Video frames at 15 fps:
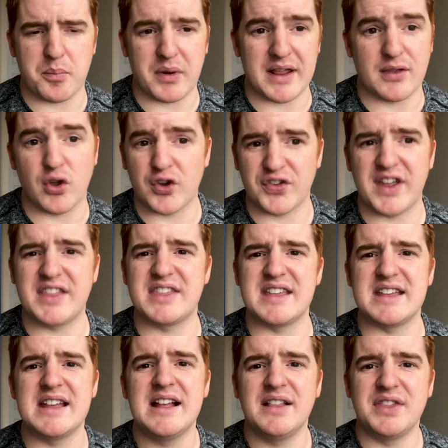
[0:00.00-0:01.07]
But it looks like
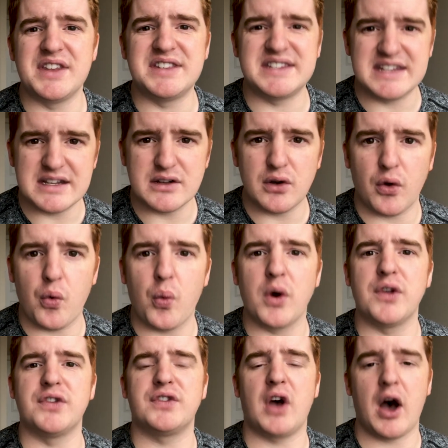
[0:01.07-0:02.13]
the deal
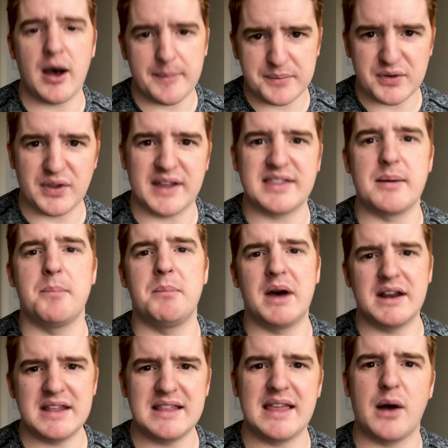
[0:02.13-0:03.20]
was upped, like the
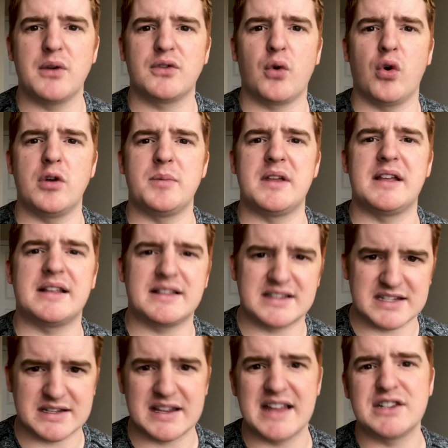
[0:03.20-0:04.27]
money that was going to be
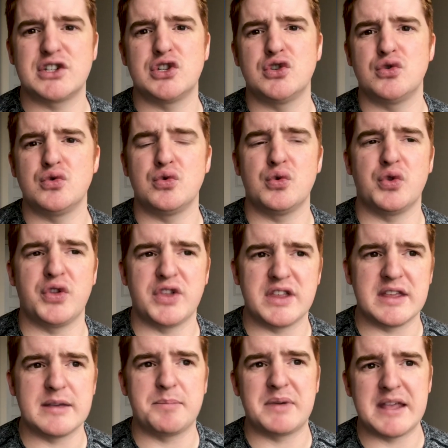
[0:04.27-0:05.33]
sent to
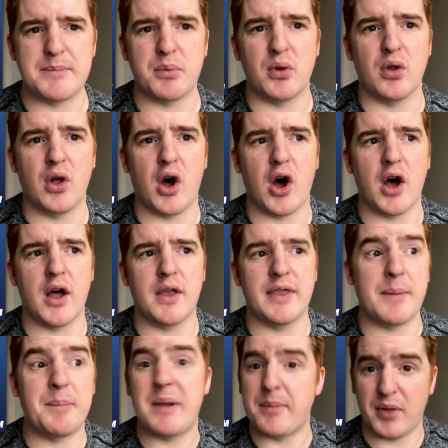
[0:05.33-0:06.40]
the people
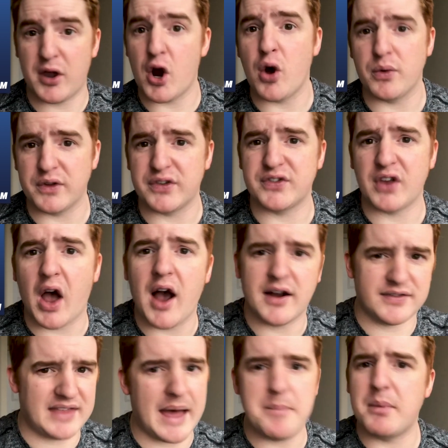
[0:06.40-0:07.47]
that own the
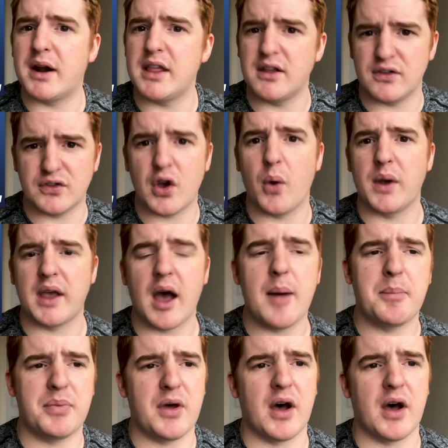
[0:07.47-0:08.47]
stocks, that money is going up.